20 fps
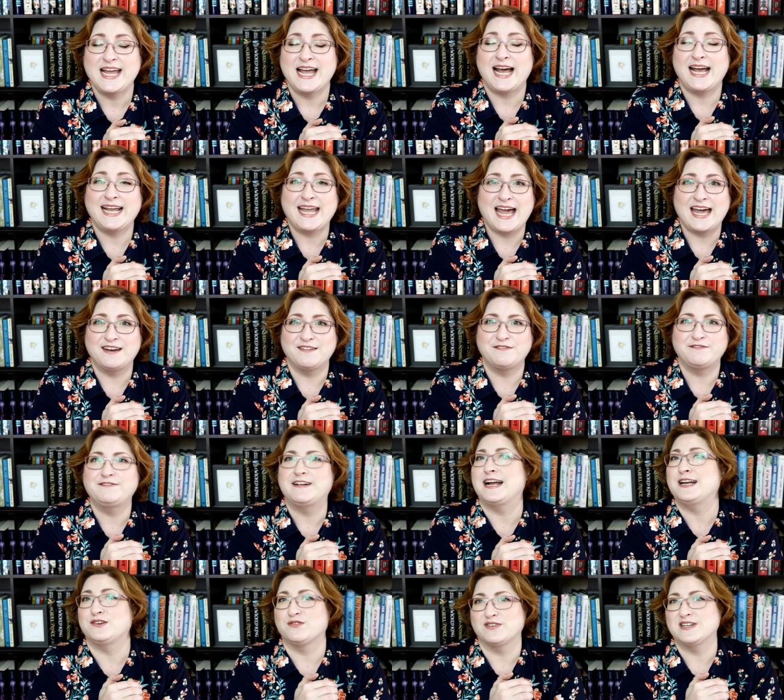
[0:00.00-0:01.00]
Again,
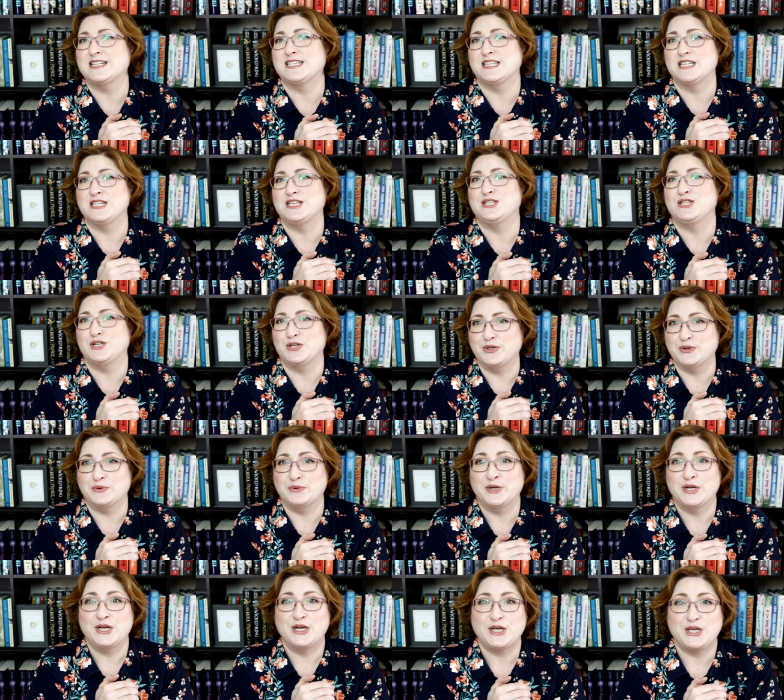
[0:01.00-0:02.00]
find a reason
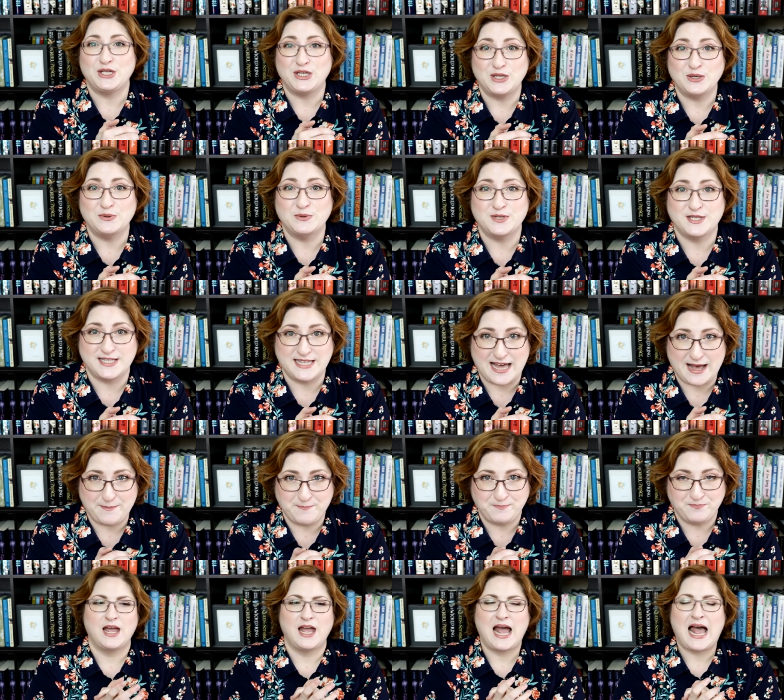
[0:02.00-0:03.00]
to use
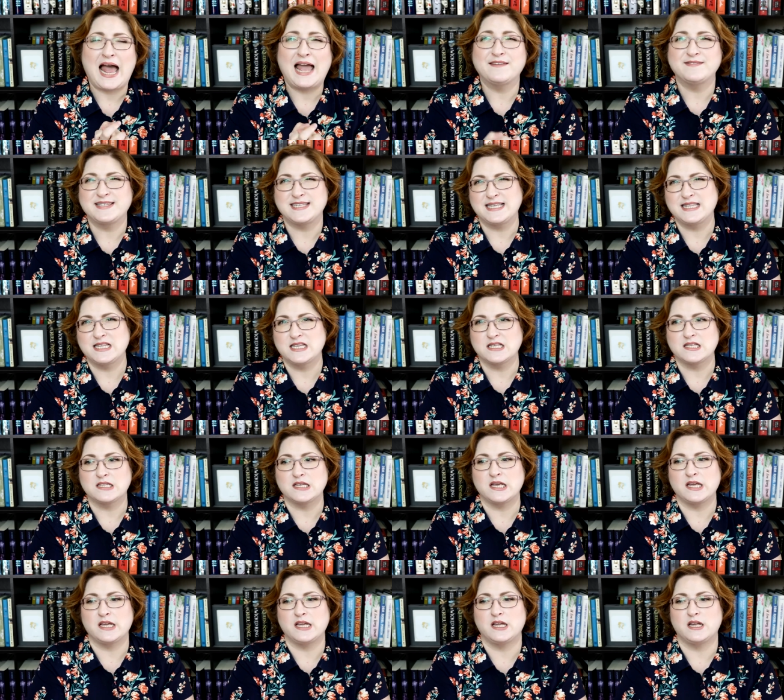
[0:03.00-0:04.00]
them. I've seen this
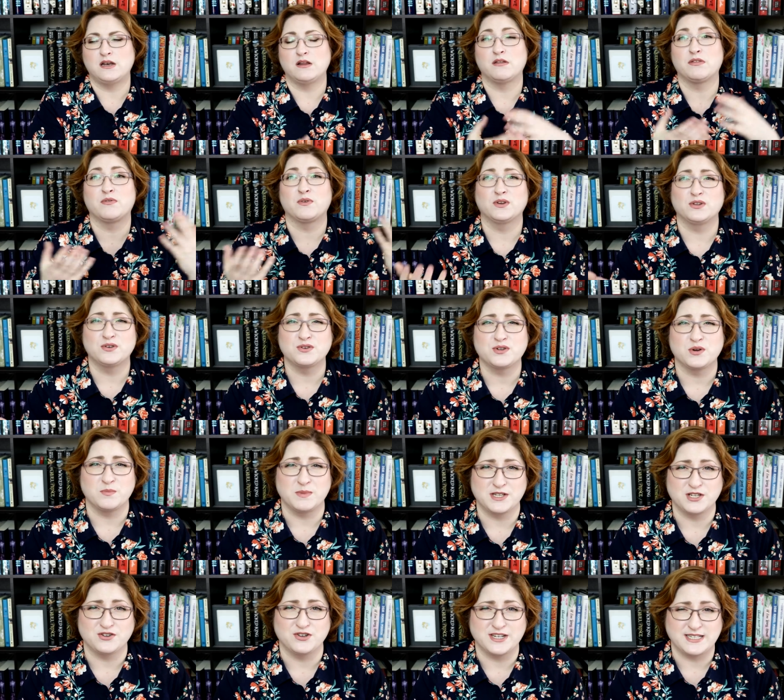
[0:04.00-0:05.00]
in thrillers or
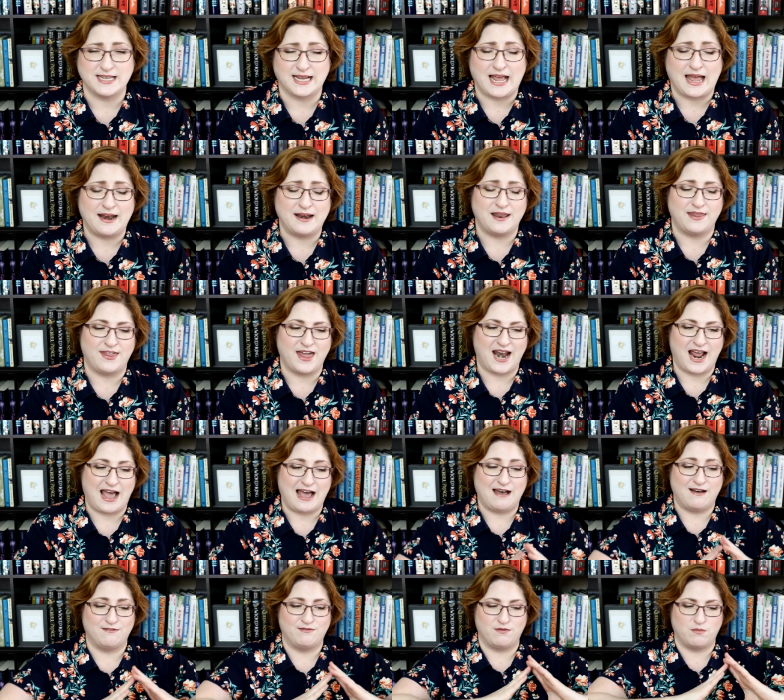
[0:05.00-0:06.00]
mysteries again that
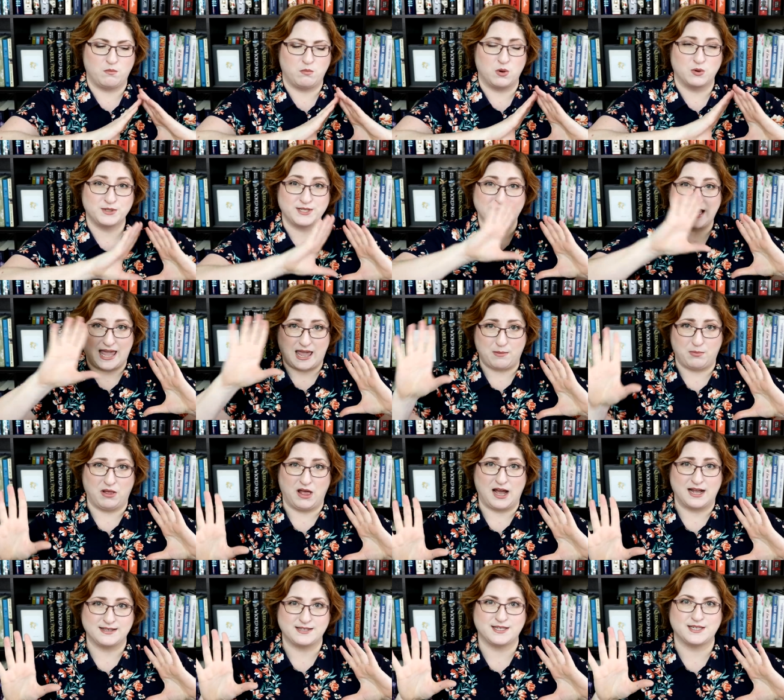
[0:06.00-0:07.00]
have mostly A
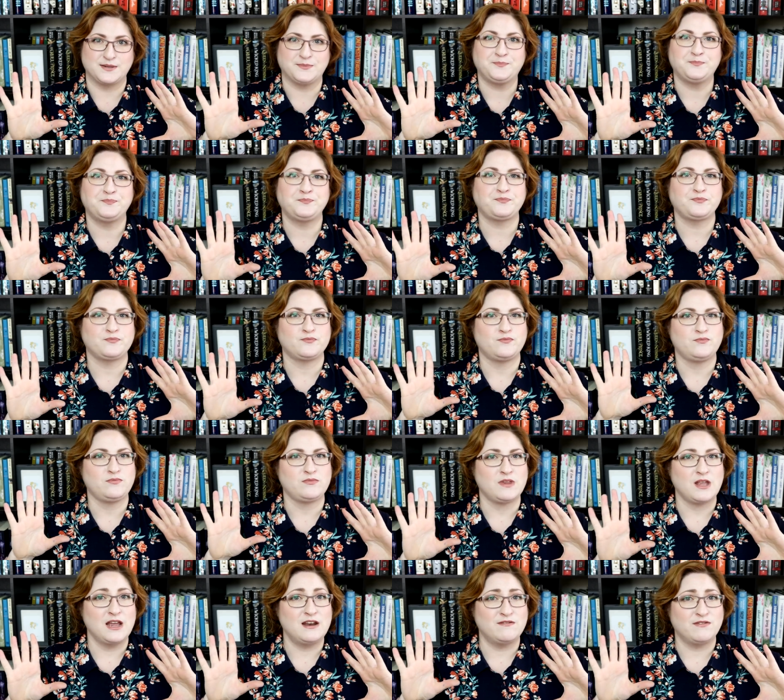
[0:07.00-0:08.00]
plots
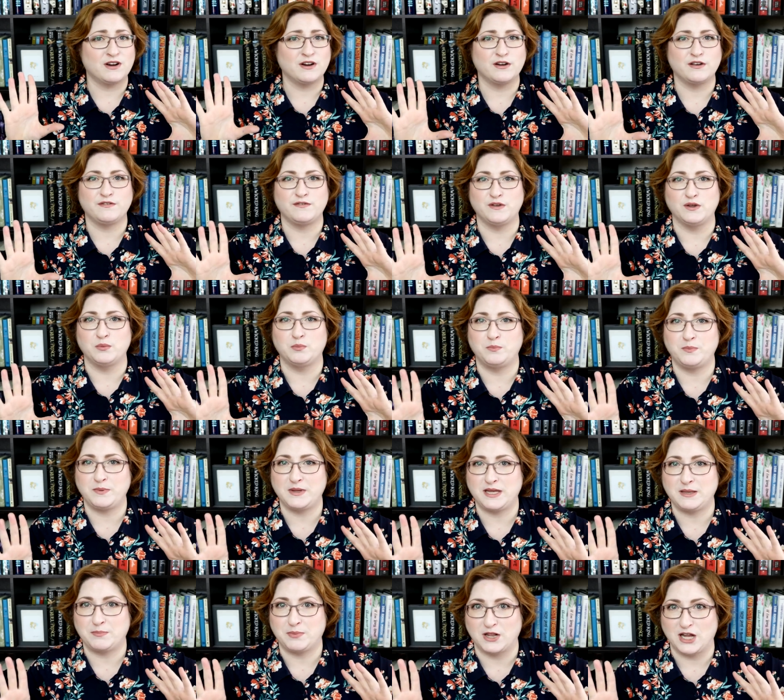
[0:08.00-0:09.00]
and very few
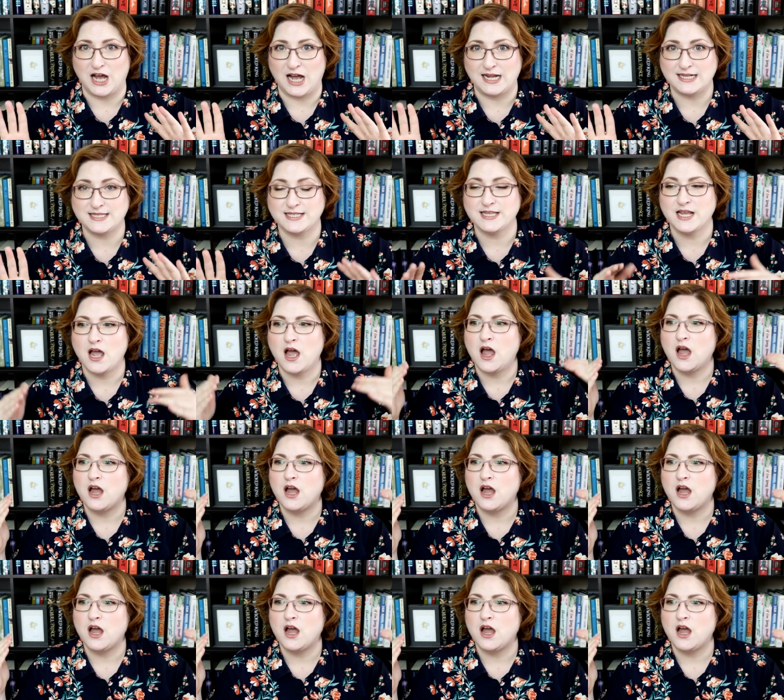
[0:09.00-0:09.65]
B plots